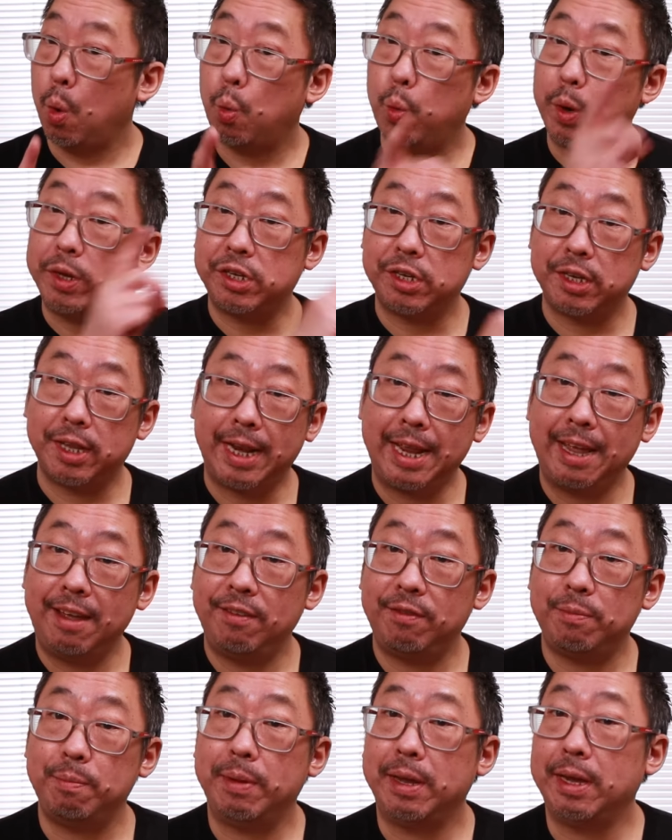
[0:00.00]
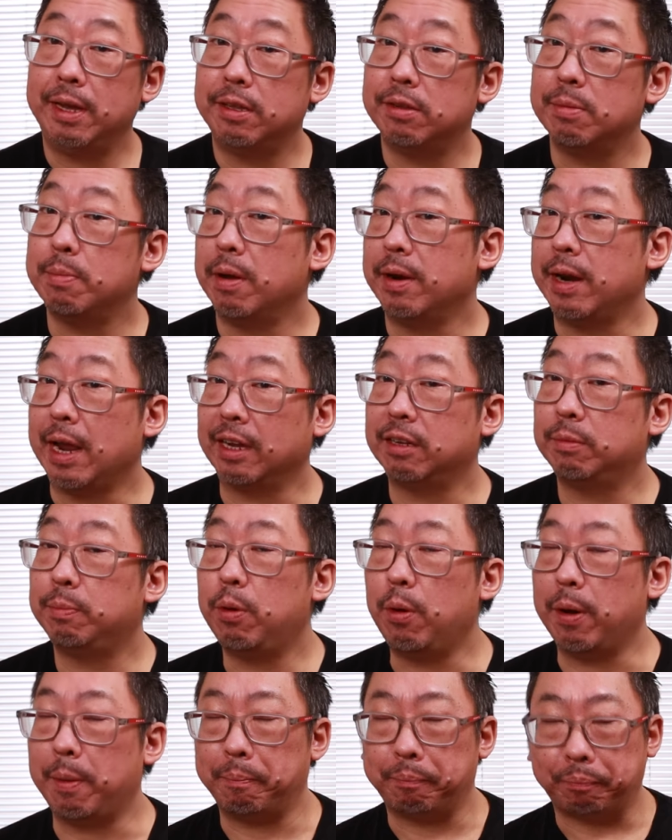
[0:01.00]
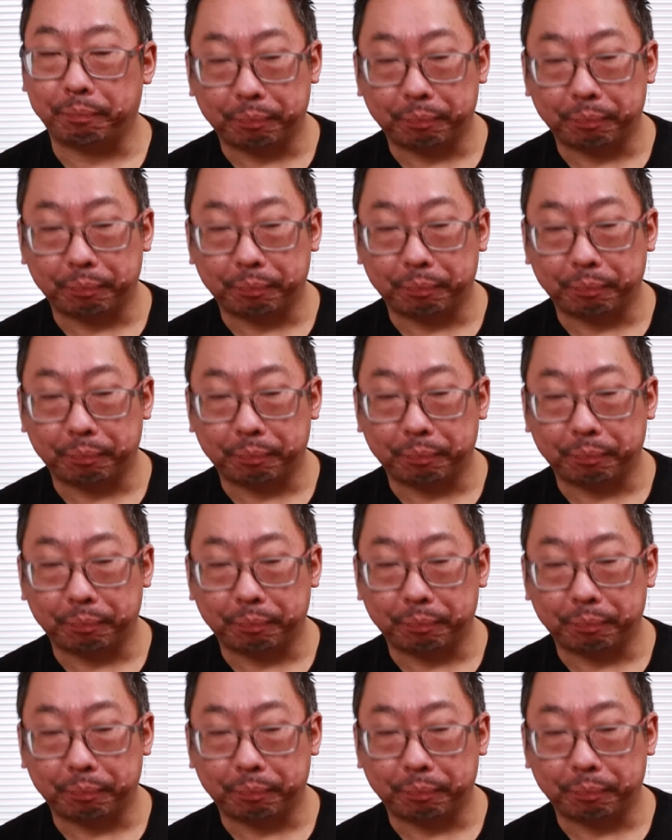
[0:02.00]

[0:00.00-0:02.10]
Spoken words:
Which leads me to my next point.